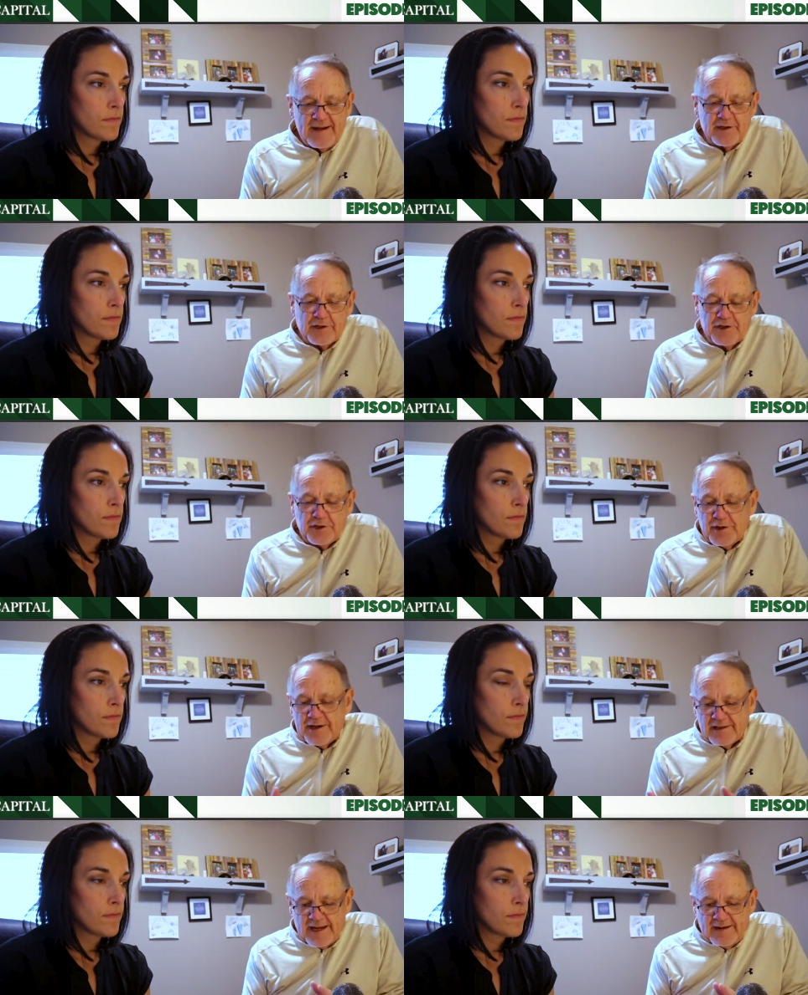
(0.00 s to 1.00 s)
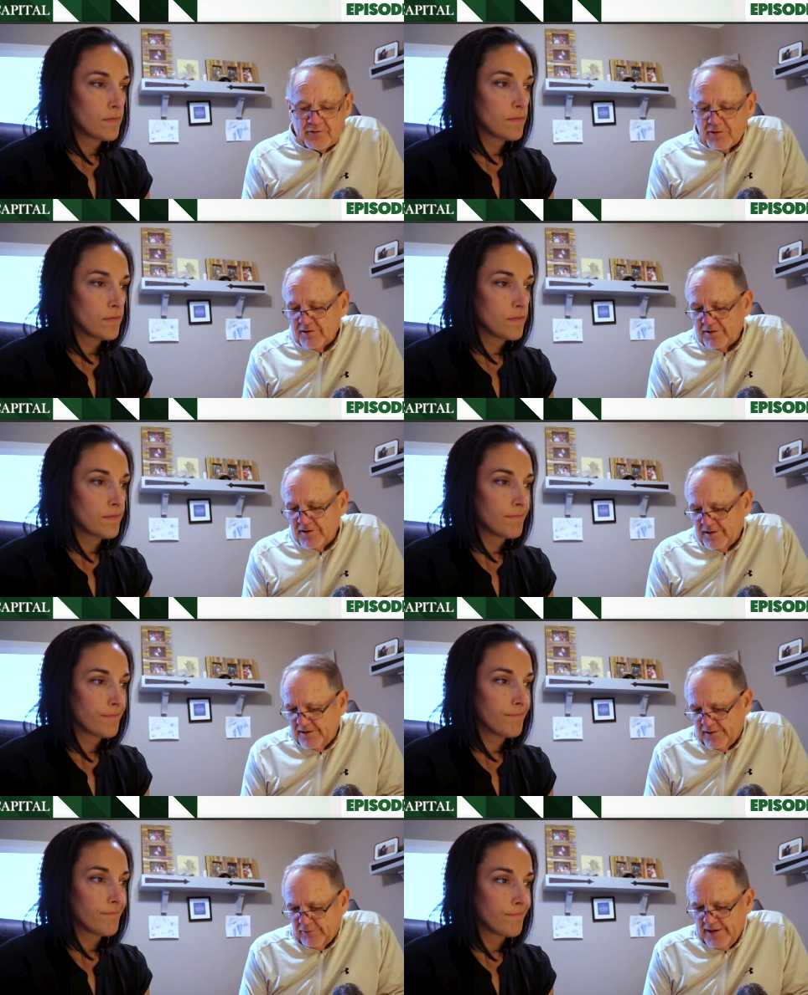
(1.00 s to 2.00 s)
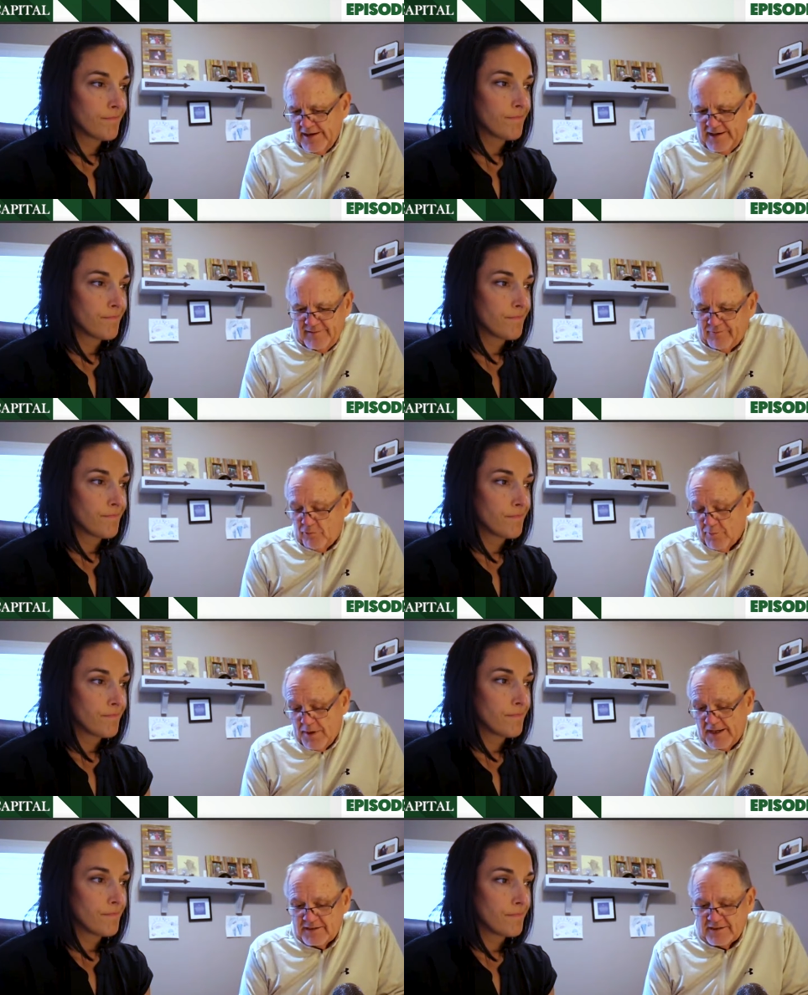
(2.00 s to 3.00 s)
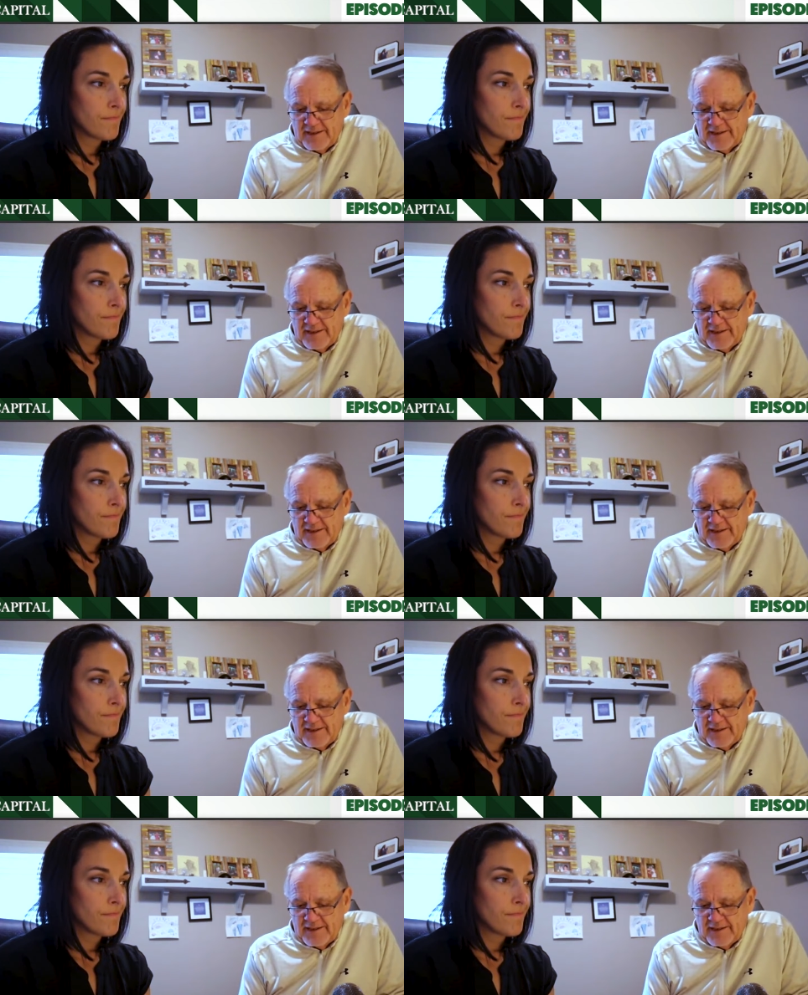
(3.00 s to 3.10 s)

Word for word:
Speaker 1: couldn't do anything for three, four months.